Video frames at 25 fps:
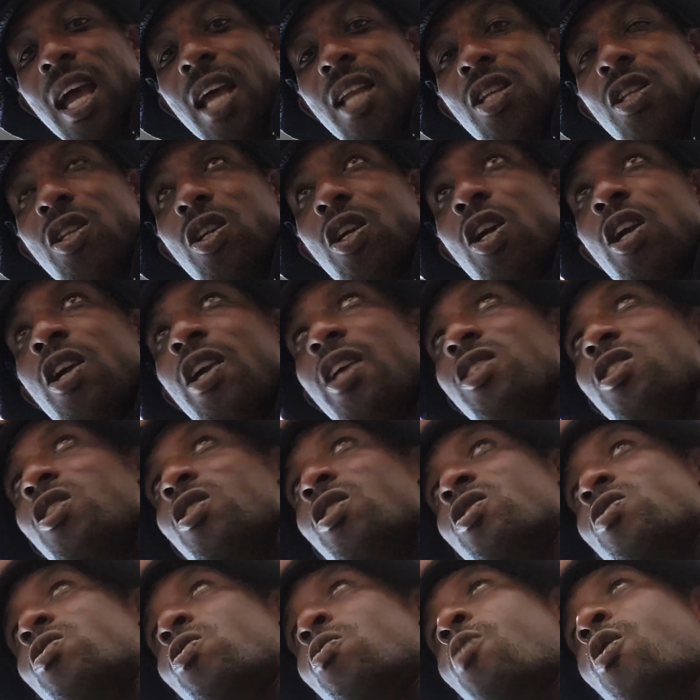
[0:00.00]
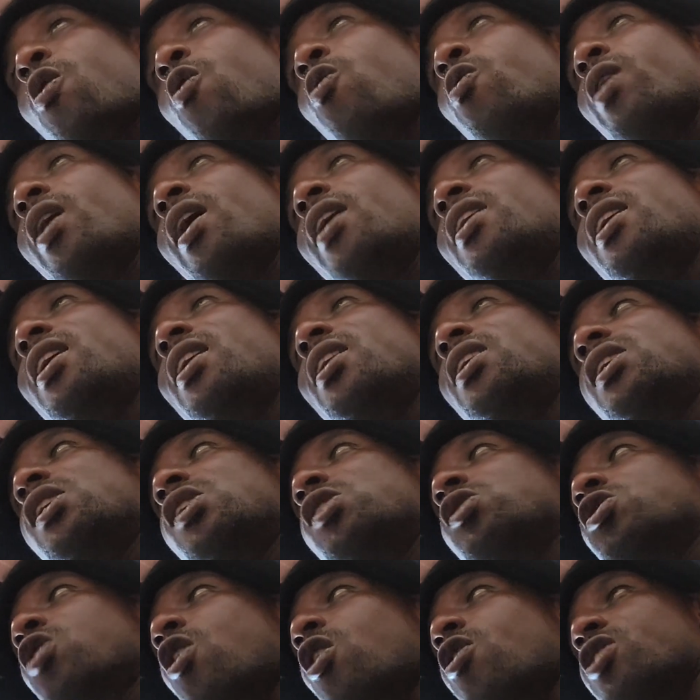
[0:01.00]
and gets in the boat and
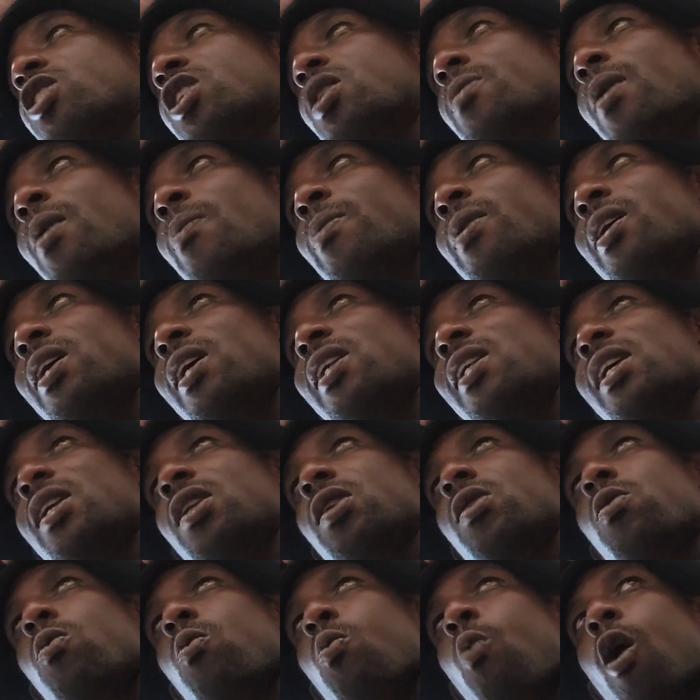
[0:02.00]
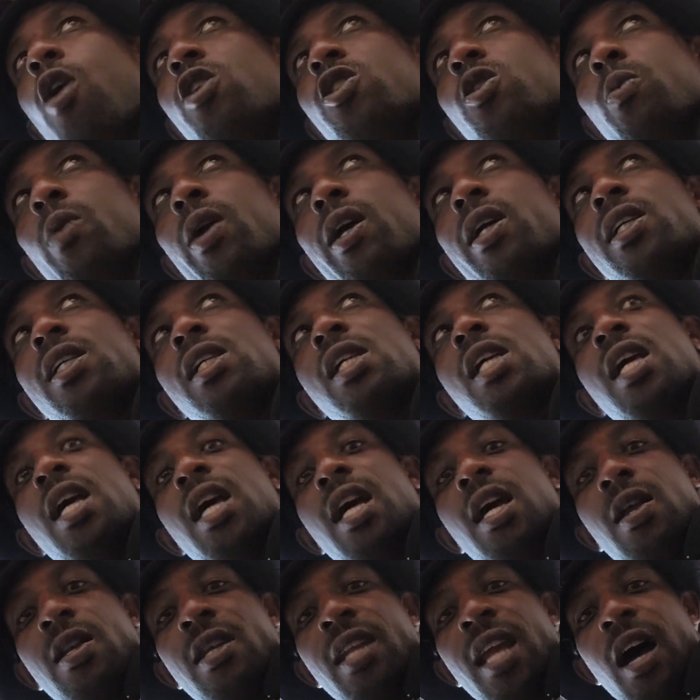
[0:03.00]
then talks shit about me and then walks away.
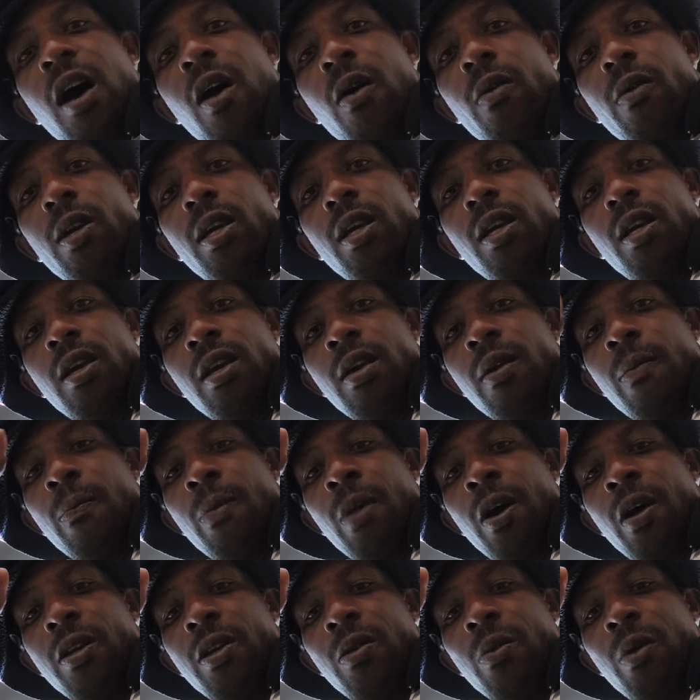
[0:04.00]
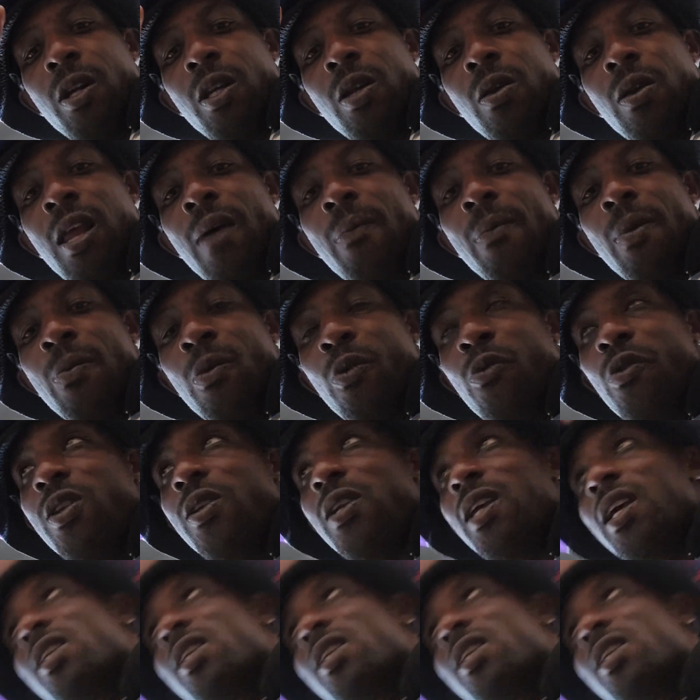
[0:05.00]
Now, Marion, he let me move